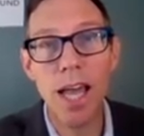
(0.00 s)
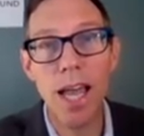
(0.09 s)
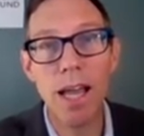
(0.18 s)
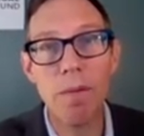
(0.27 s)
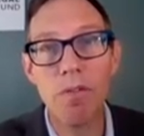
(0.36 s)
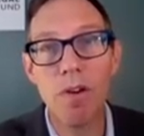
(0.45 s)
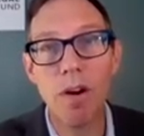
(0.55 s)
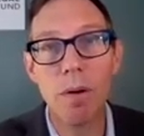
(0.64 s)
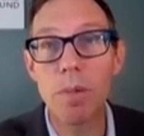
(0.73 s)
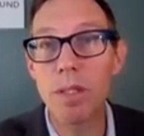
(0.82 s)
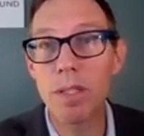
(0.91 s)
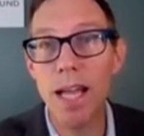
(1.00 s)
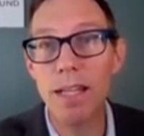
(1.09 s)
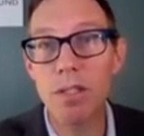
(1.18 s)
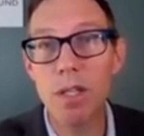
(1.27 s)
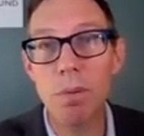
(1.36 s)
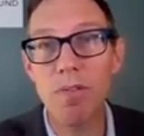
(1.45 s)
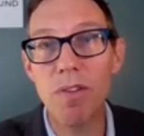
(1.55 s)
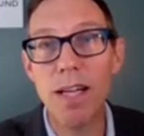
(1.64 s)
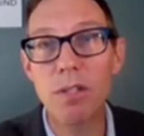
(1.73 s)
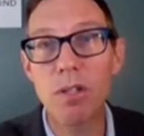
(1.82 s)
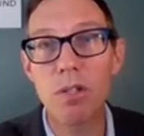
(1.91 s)
came from state
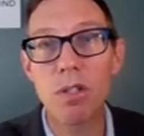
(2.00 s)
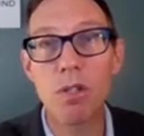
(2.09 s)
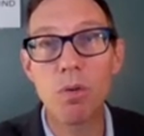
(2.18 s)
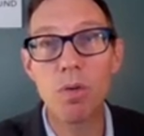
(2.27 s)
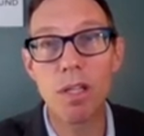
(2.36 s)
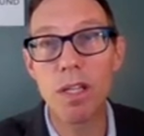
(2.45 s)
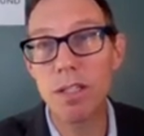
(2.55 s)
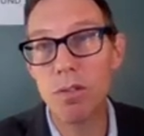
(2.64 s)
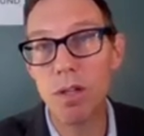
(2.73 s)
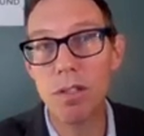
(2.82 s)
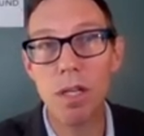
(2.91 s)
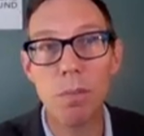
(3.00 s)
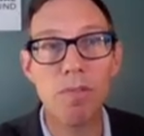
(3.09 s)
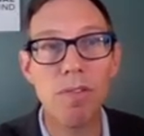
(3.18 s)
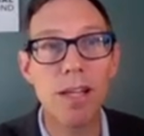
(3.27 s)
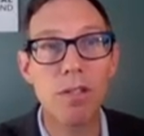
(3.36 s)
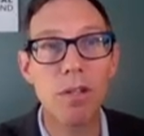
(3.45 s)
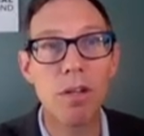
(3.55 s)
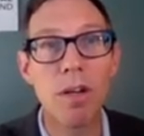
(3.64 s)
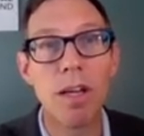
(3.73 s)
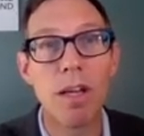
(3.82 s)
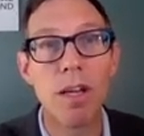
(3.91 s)
supervisors through the district supervisor,